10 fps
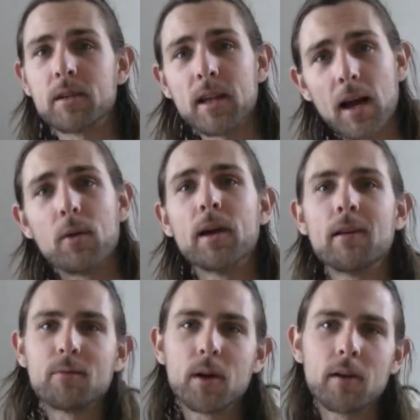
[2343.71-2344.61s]
Yeah, we have
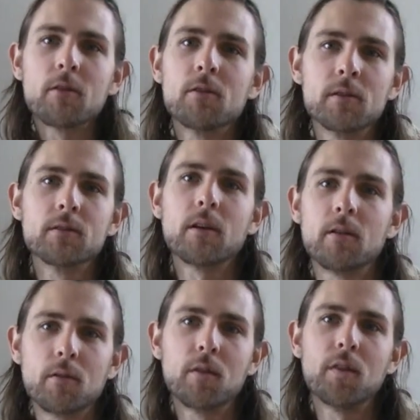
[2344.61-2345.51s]
we have our own our
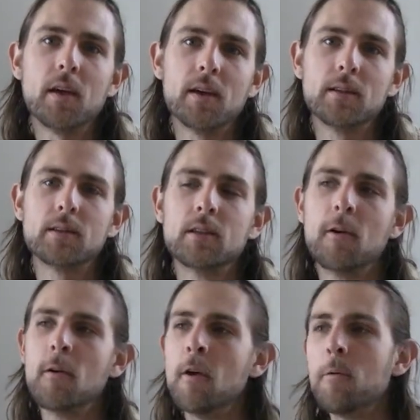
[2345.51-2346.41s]
own things.
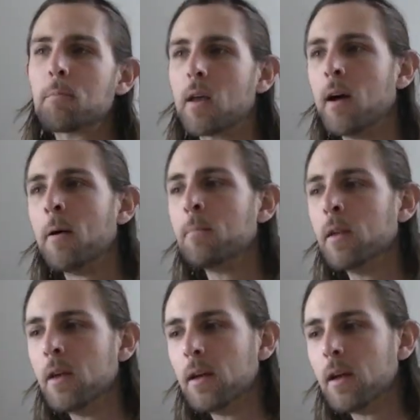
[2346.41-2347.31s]
Um,
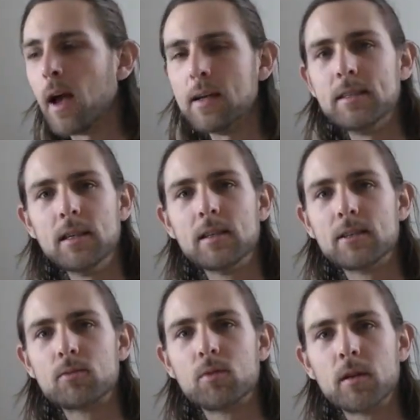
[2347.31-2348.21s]
ideally,
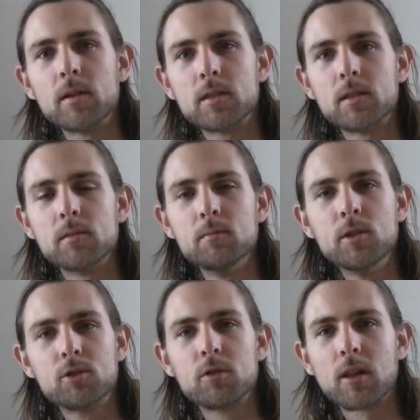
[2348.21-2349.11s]
it's where's the
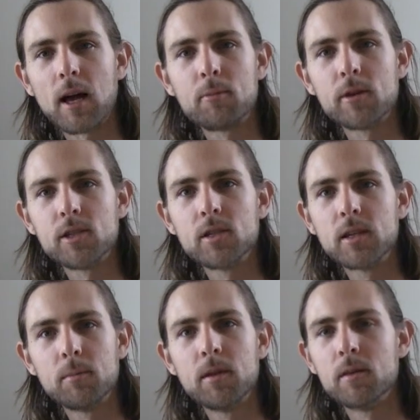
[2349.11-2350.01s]
mutual collaboration
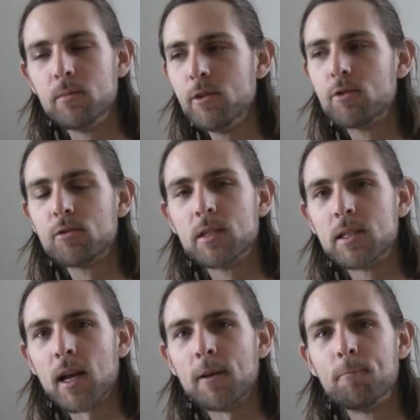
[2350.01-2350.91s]
come in, the mutual
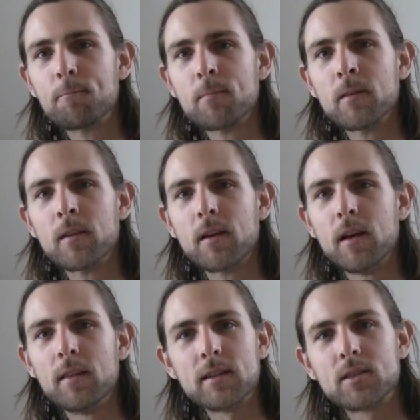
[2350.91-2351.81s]
intent, and
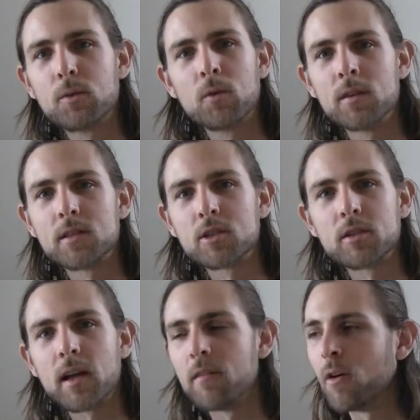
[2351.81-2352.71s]
that's the word that stuck
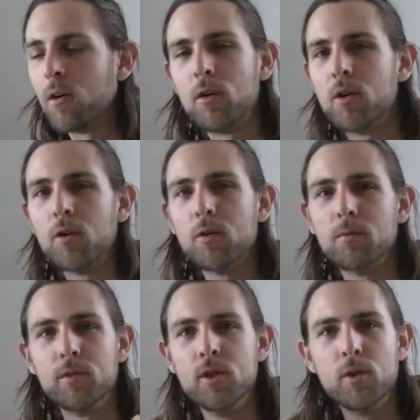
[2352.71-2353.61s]
out the whole
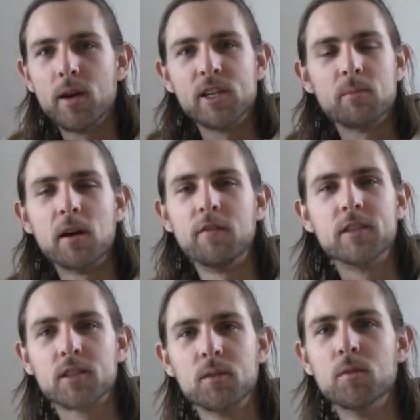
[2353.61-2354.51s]
New Age
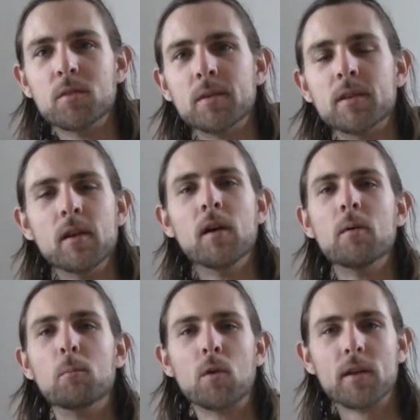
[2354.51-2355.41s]
metaphysical movement
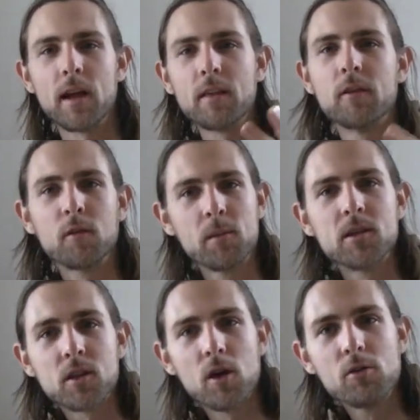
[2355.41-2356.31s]
more than anything for me is
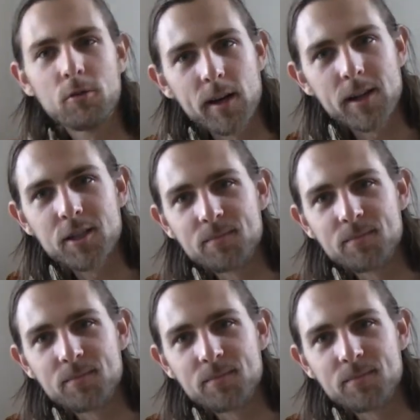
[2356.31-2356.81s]
co-creation.